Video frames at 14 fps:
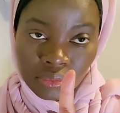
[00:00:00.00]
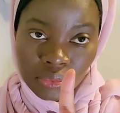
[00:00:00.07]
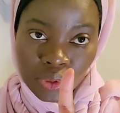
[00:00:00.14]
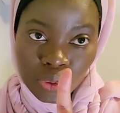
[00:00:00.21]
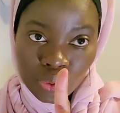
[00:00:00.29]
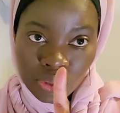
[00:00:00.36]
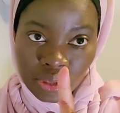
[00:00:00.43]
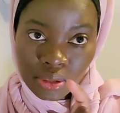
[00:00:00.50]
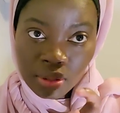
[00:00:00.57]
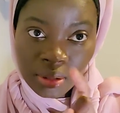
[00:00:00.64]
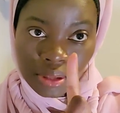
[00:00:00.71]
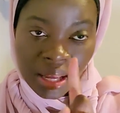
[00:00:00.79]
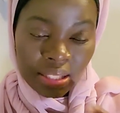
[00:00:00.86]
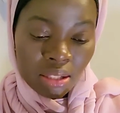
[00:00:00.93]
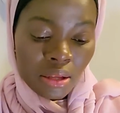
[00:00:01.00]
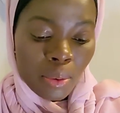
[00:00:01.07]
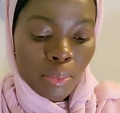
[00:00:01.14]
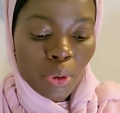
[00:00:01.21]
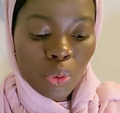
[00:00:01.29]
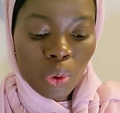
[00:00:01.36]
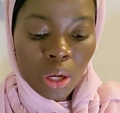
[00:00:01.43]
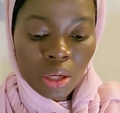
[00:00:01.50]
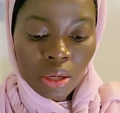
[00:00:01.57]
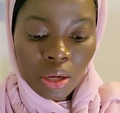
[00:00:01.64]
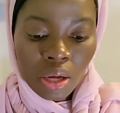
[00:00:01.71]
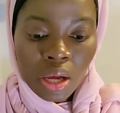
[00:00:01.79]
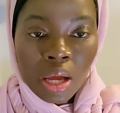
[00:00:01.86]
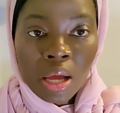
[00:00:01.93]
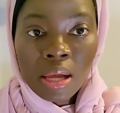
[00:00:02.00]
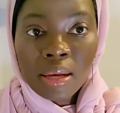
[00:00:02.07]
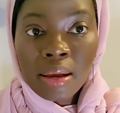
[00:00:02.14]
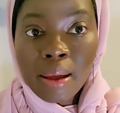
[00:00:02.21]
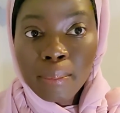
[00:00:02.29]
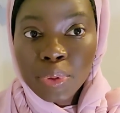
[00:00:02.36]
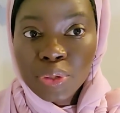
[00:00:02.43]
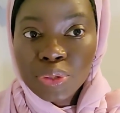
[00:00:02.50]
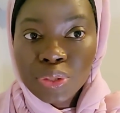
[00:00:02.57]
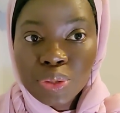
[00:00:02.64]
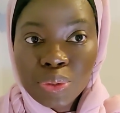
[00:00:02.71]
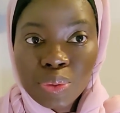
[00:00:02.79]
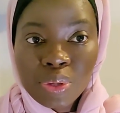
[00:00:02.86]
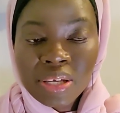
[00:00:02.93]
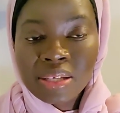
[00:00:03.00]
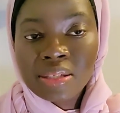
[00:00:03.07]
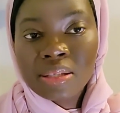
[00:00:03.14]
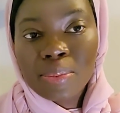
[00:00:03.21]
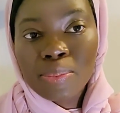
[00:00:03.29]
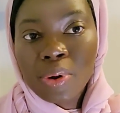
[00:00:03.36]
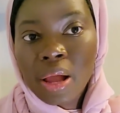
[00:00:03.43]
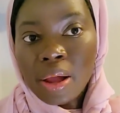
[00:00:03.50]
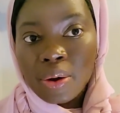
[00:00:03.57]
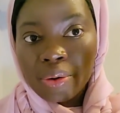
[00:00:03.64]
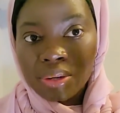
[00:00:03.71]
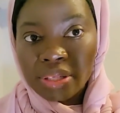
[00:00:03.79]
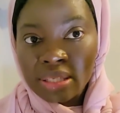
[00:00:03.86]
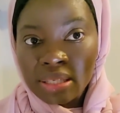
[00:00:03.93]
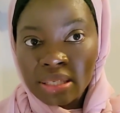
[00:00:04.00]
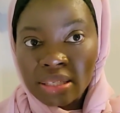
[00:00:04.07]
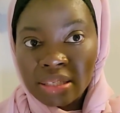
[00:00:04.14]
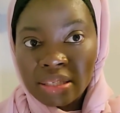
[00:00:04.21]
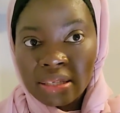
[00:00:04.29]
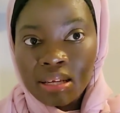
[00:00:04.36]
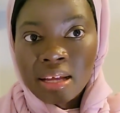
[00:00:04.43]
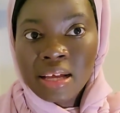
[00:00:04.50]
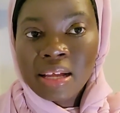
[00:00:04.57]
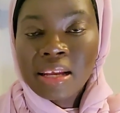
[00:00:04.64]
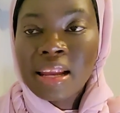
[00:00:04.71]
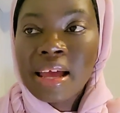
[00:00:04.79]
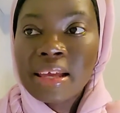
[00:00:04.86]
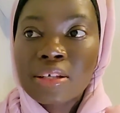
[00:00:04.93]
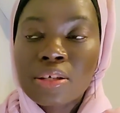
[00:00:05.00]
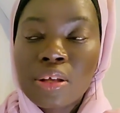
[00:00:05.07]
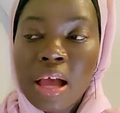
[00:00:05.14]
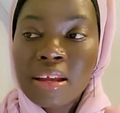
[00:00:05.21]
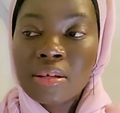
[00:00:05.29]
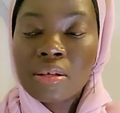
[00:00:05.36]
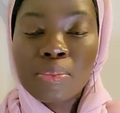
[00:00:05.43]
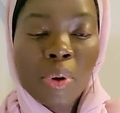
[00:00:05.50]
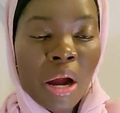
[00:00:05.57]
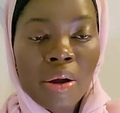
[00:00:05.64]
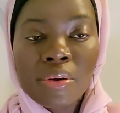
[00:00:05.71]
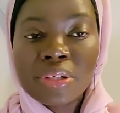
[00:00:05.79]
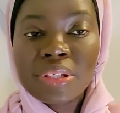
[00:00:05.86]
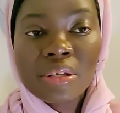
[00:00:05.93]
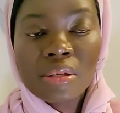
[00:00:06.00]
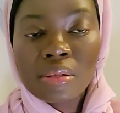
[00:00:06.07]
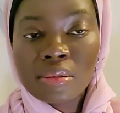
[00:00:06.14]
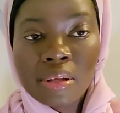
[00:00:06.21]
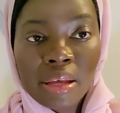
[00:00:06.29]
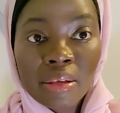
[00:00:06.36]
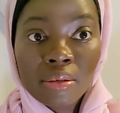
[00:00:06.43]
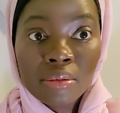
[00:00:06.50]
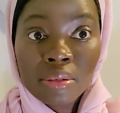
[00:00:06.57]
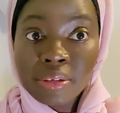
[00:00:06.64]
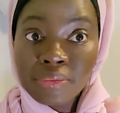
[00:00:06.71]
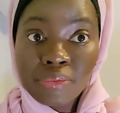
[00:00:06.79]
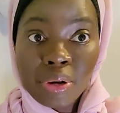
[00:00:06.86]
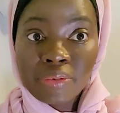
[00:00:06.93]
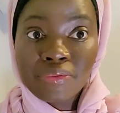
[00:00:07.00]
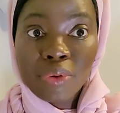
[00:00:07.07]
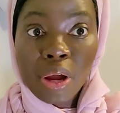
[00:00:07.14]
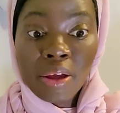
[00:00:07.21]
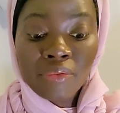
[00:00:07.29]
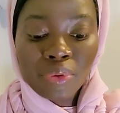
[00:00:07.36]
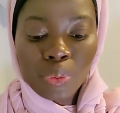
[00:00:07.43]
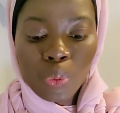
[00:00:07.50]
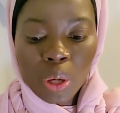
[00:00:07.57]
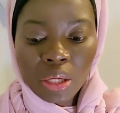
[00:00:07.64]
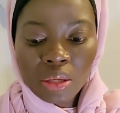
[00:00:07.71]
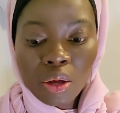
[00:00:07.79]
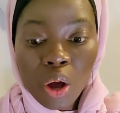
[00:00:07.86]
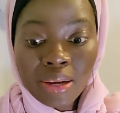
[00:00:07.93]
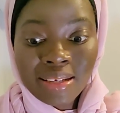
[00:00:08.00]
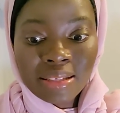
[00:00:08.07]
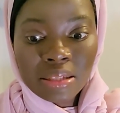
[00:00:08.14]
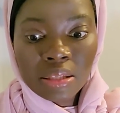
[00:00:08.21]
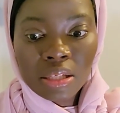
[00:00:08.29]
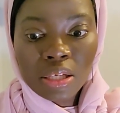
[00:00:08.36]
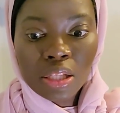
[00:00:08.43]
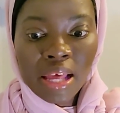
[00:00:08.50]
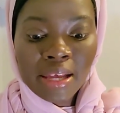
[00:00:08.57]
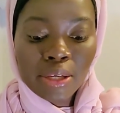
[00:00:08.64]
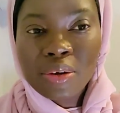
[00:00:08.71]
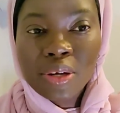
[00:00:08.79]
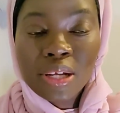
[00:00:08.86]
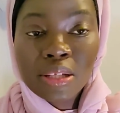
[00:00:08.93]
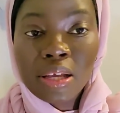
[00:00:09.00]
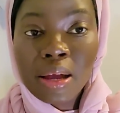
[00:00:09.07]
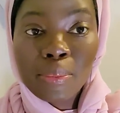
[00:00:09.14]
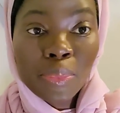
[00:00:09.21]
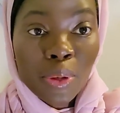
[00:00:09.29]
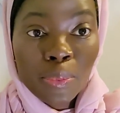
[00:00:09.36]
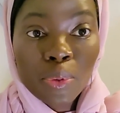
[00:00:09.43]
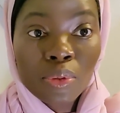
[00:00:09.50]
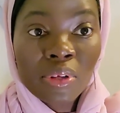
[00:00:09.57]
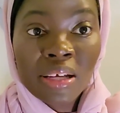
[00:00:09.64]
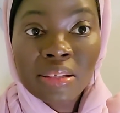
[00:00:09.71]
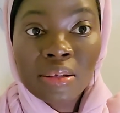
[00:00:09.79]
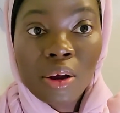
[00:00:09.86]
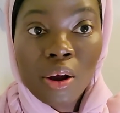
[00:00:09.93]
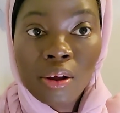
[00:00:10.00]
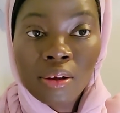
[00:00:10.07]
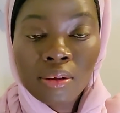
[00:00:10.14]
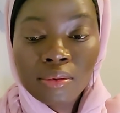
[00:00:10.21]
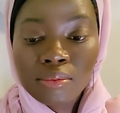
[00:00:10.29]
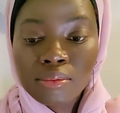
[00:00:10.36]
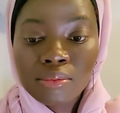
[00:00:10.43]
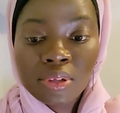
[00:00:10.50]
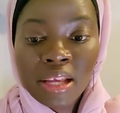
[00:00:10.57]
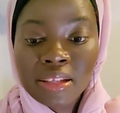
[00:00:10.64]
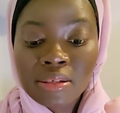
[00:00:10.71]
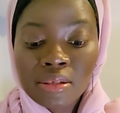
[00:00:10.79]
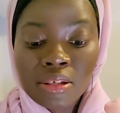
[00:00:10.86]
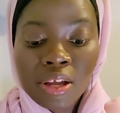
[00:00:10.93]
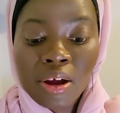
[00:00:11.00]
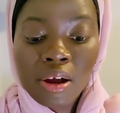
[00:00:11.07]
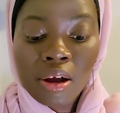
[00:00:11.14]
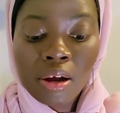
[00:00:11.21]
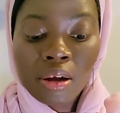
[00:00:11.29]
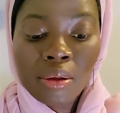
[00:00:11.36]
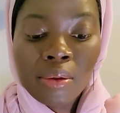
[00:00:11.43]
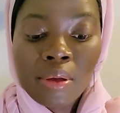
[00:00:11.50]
Notice, that's number one. Number two is the priority. Like, and the priority is like different for everyone. Honestly, like, there are people that are, that their